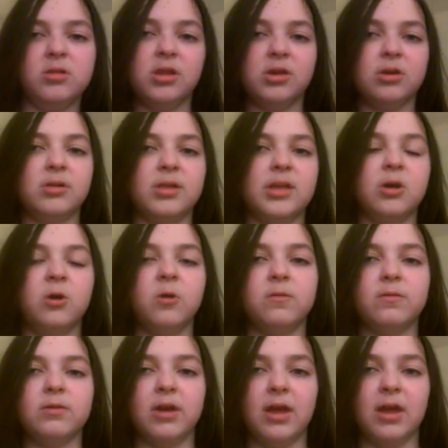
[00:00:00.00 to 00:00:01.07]
literally
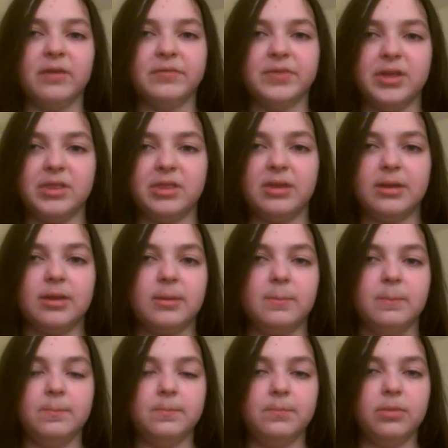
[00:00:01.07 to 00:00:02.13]
over everything.
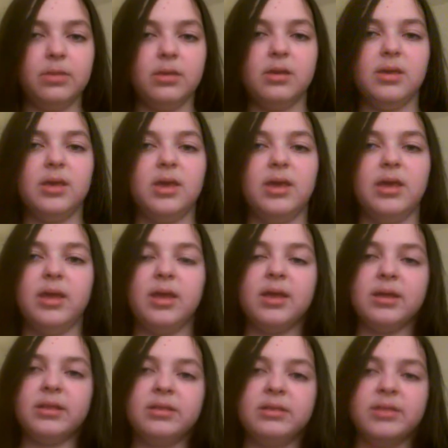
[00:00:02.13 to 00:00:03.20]

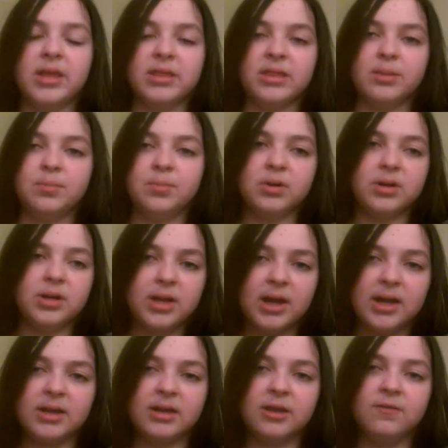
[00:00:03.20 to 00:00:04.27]
And then they put it
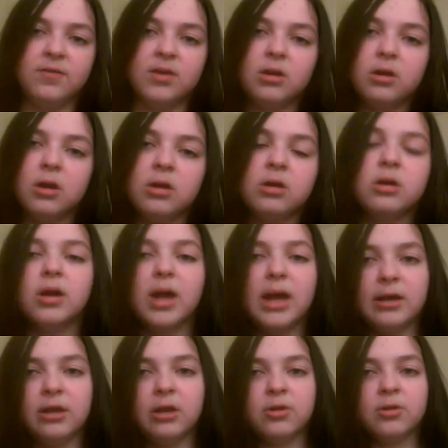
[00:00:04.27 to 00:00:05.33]
on DeviantArt or
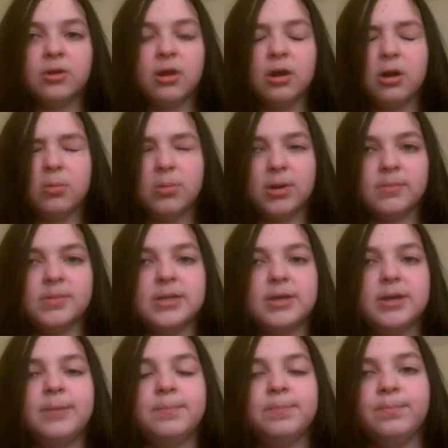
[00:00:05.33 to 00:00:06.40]
any other art
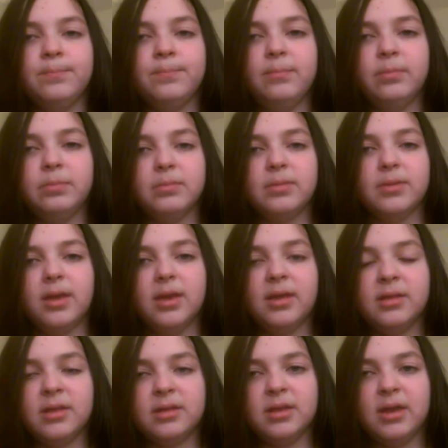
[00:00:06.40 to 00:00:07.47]
website, and
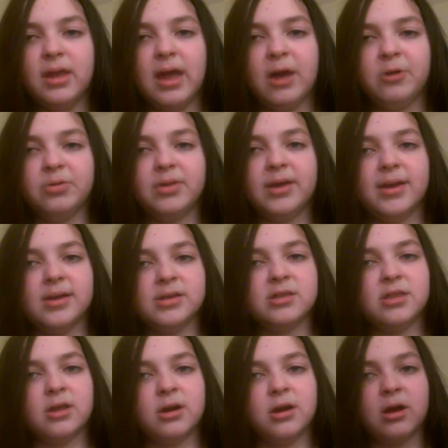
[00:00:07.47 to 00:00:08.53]
then they count that as
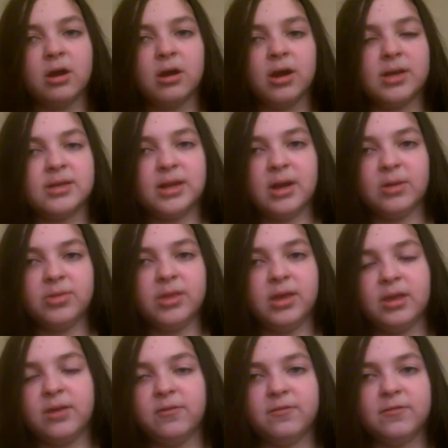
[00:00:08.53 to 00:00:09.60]
their art. I don't
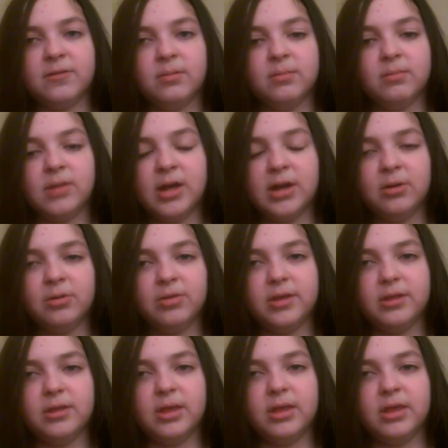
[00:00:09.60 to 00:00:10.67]

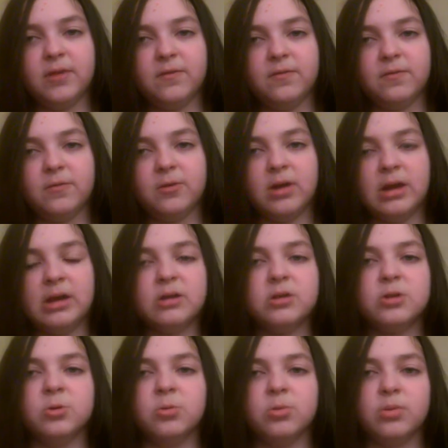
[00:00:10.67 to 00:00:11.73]
think they give credit
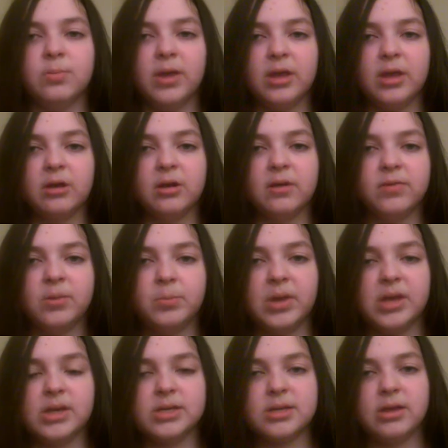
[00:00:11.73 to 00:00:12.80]
to the maker of the
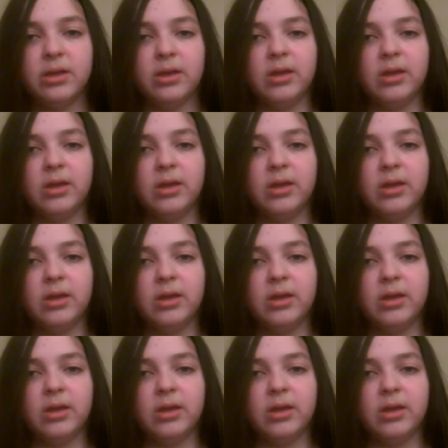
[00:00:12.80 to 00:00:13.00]
base,